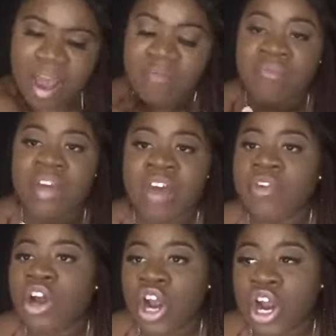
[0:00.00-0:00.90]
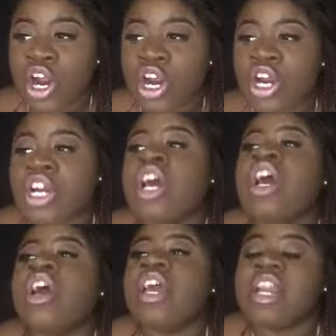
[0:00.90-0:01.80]
I've never heard
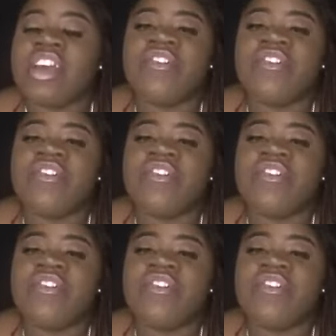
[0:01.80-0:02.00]
any